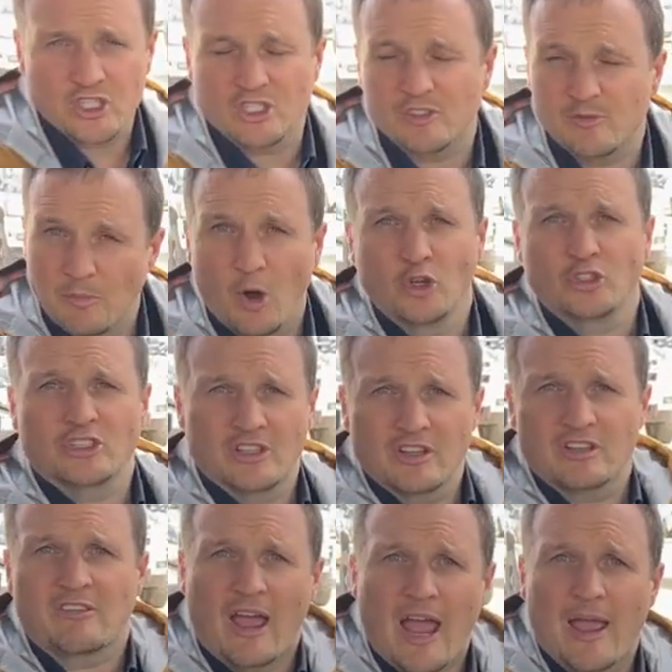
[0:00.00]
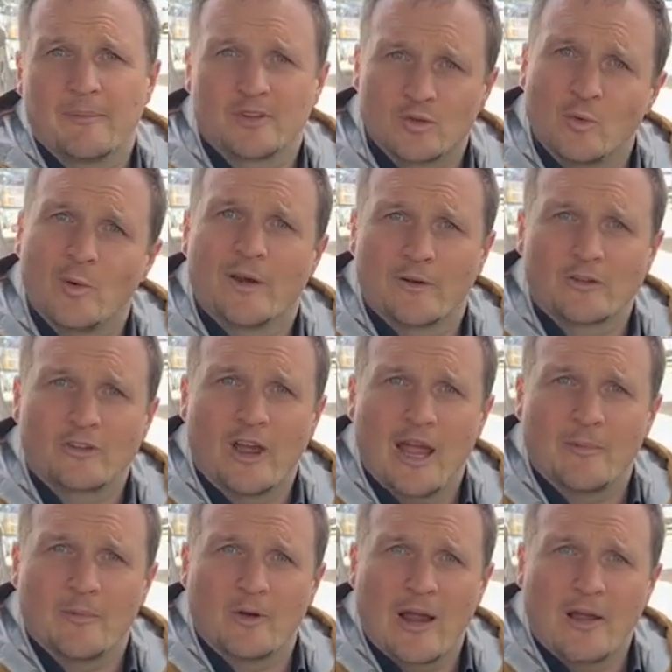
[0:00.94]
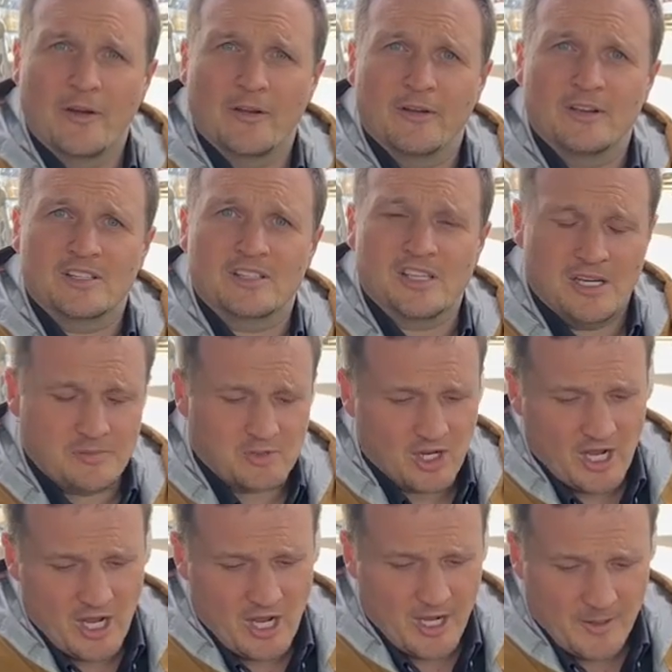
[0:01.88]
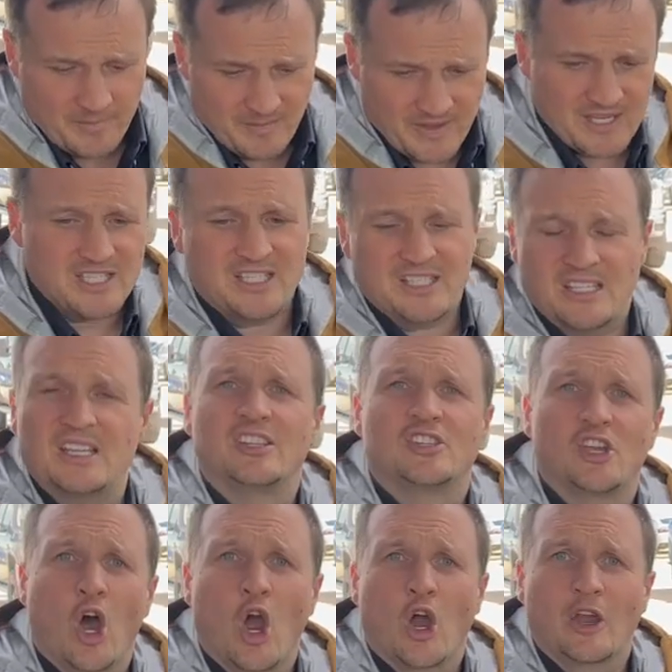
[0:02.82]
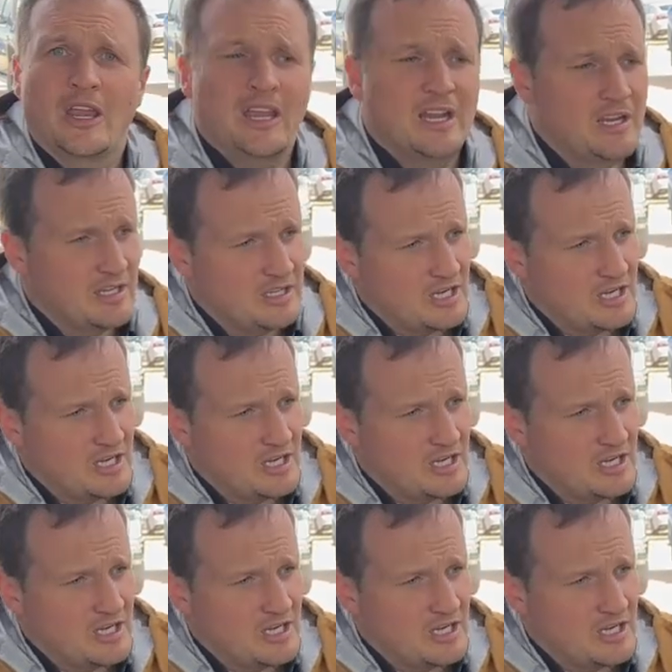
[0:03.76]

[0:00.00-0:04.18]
it's most of the time, it's winter time around here it seems, these seats are heated.